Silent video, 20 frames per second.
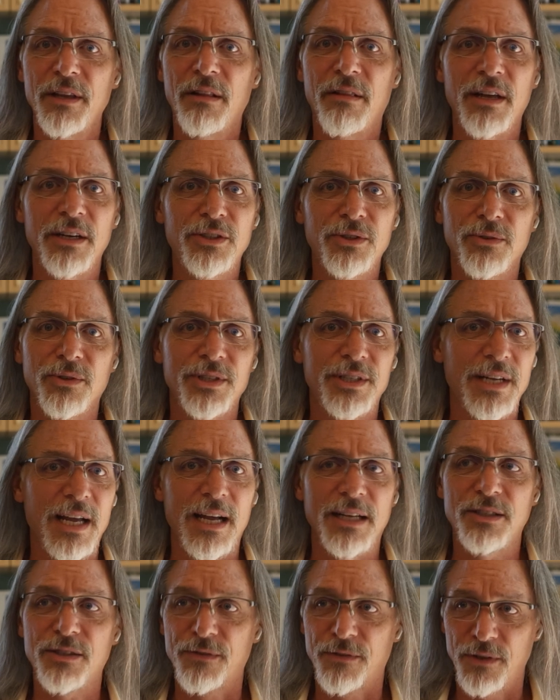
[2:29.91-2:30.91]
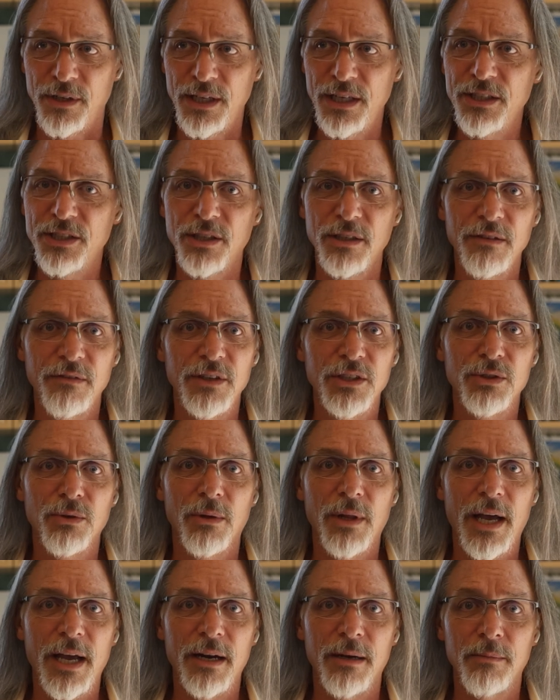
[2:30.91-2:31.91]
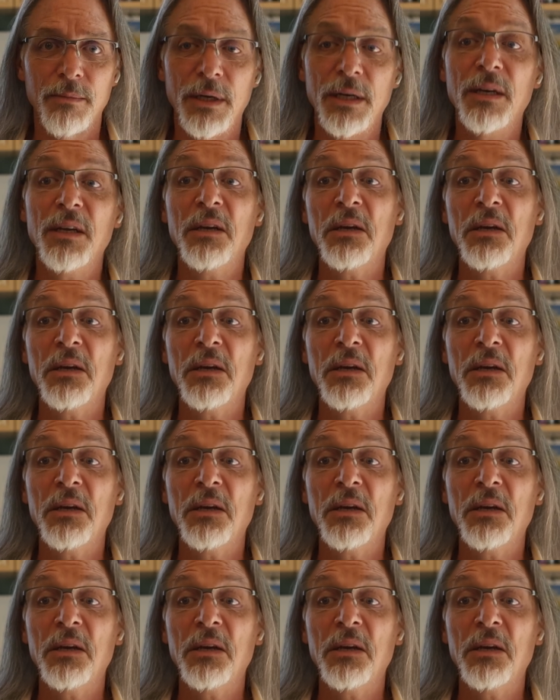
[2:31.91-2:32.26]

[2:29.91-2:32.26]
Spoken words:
electrical stats for each individual item,